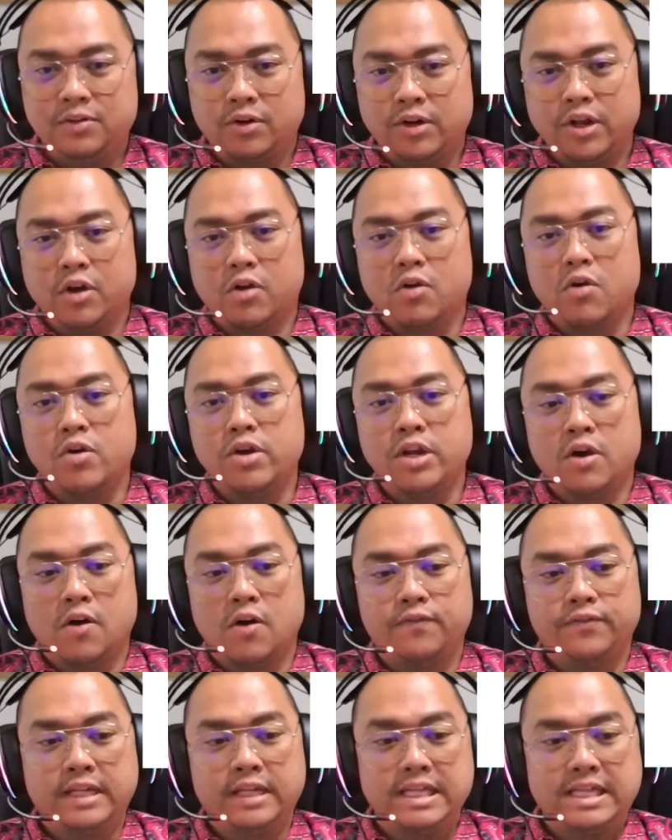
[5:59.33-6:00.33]
Service or
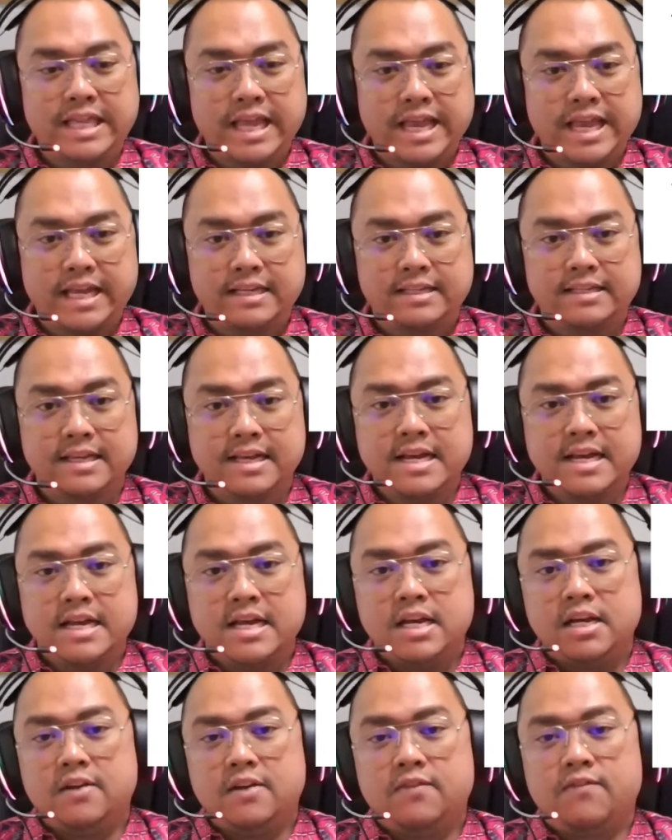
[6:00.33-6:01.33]
diaconia often
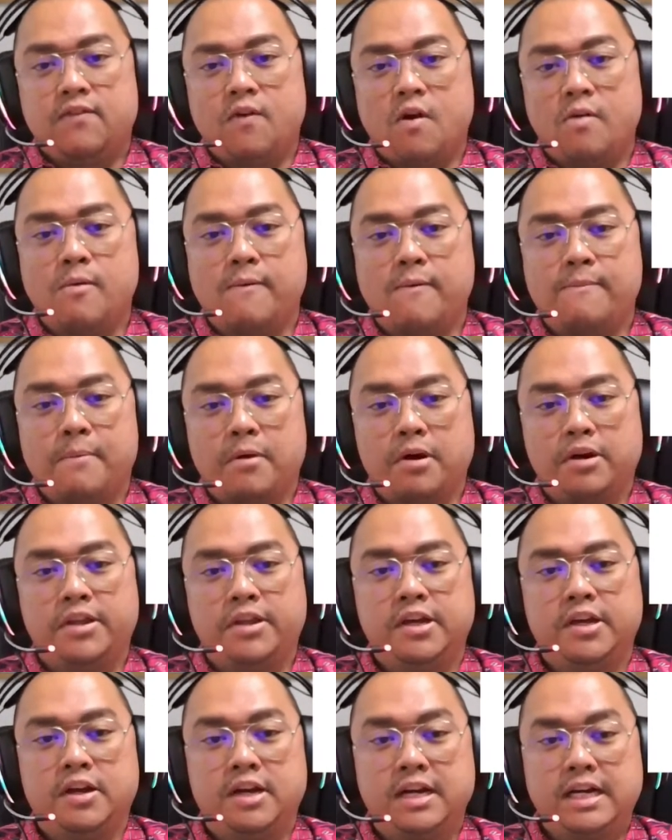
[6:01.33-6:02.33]
takes the
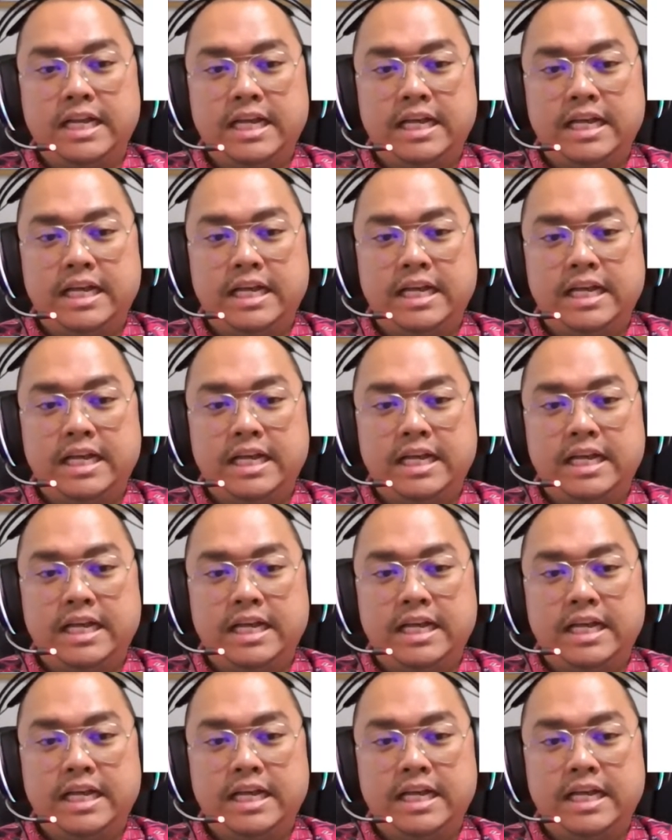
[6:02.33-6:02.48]
form of